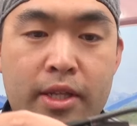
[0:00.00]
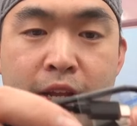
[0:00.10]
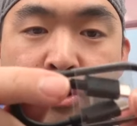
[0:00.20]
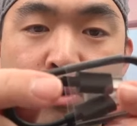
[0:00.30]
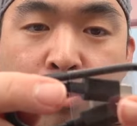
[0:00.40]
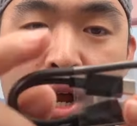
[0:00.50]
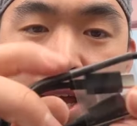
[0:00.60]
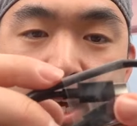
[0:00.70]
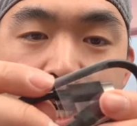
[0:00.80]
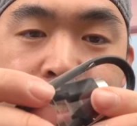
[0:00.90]
they do
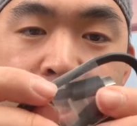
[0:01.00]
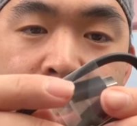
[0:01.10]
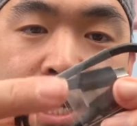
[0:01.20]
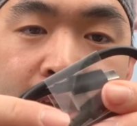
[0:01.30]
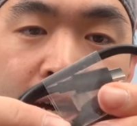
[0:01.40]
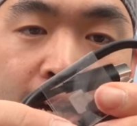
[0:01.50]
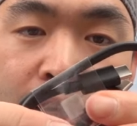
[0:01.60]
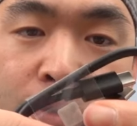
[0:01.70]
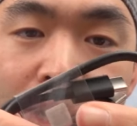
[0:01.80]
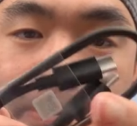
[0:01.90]
provide guys a uh,
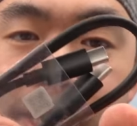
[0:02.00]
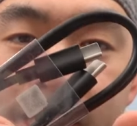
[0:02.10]
U S B